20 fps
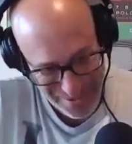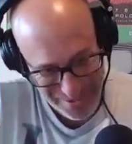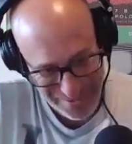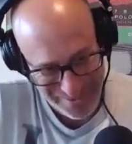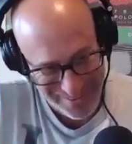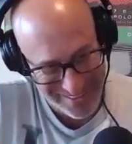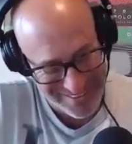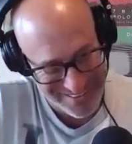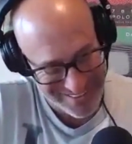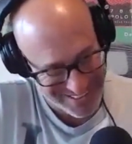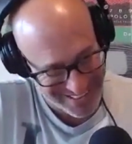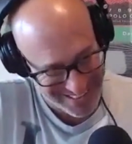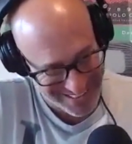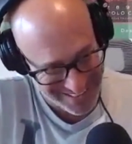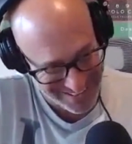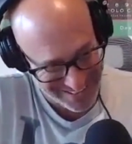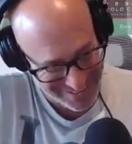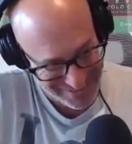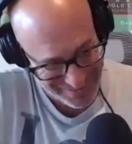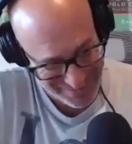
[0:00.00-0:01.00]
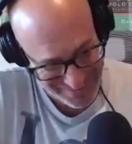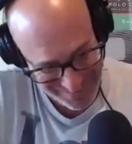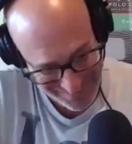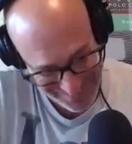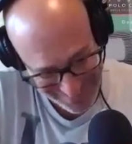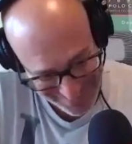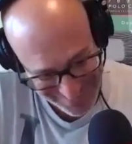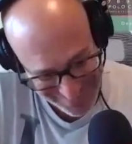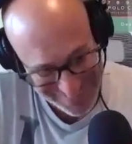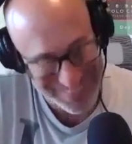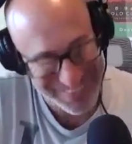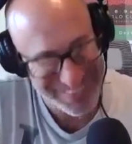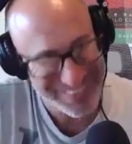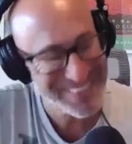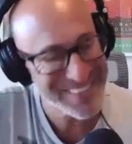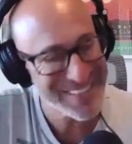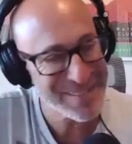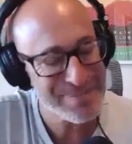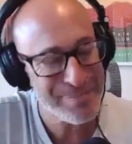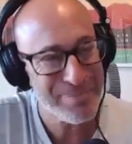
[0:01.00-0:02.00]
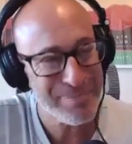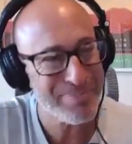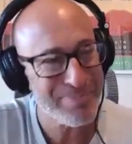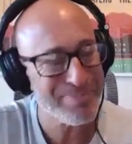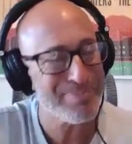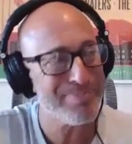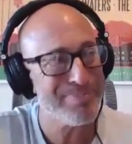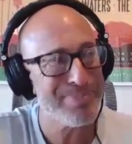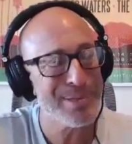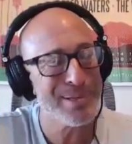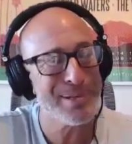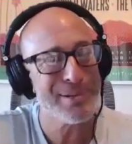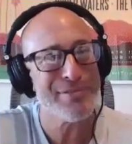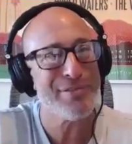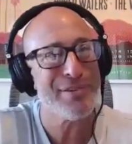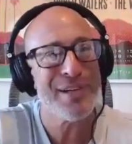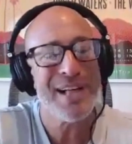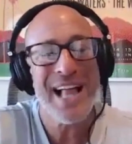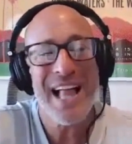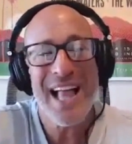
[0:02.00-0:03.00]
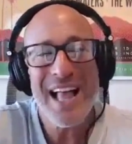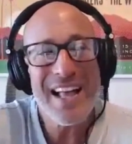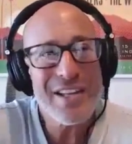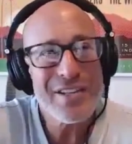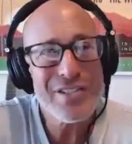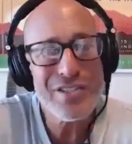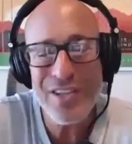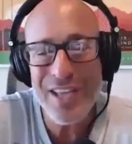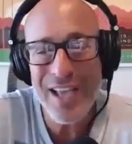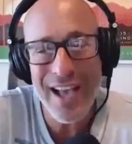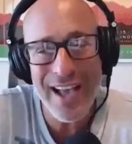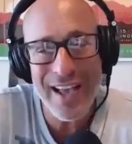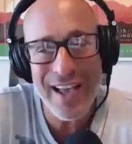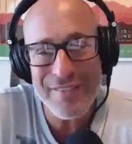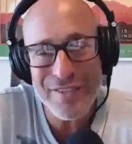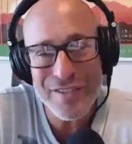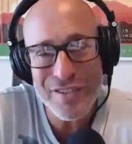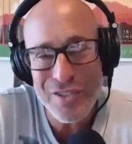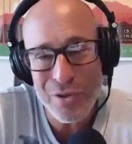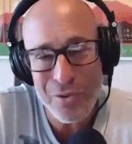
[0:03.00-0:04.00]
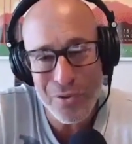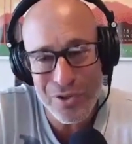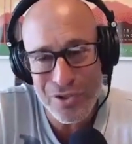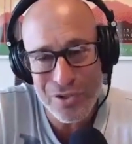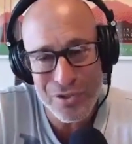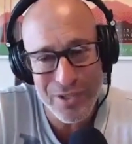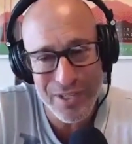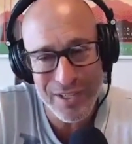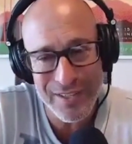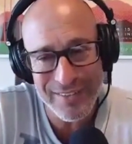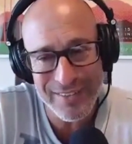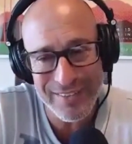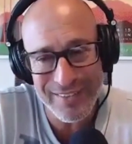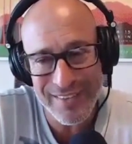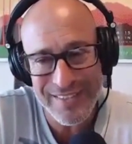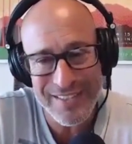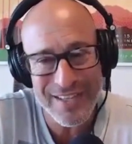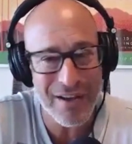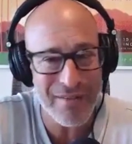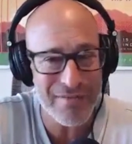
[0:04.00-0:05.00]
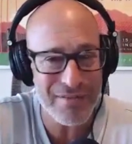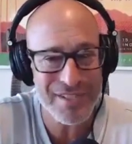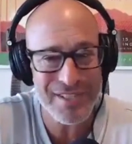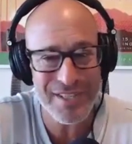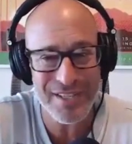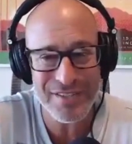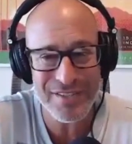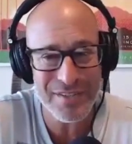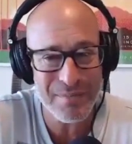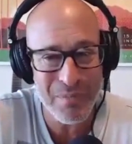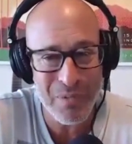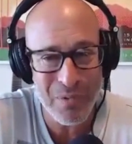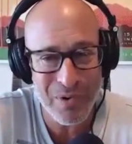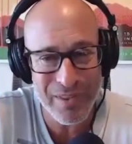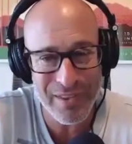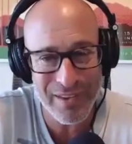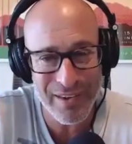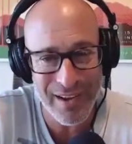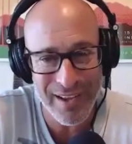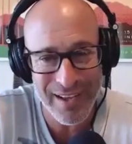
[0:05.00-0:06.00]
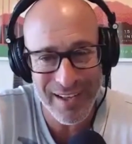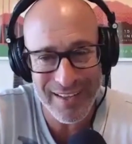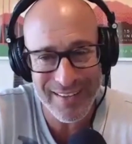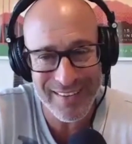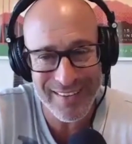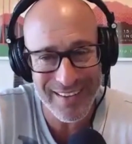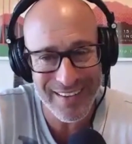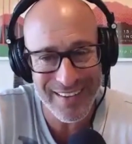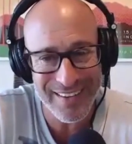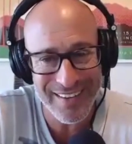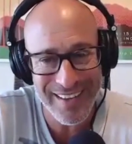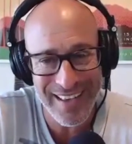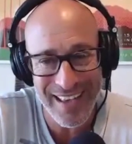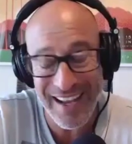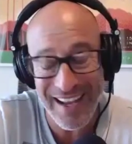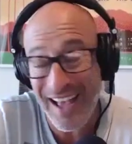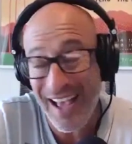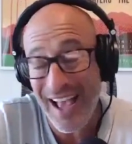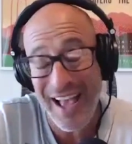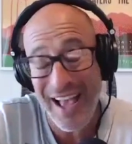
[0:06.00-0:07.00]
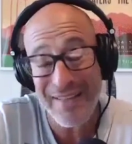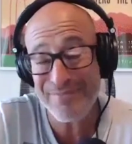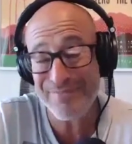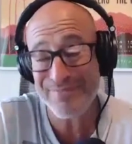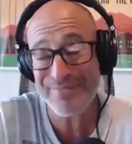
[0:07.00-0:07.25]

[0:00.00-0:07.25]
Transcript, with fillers: oh, it's killer. Oh, it's just beautiful. Judy, I have so enjoyed this conversation more than I can tell you. And I, I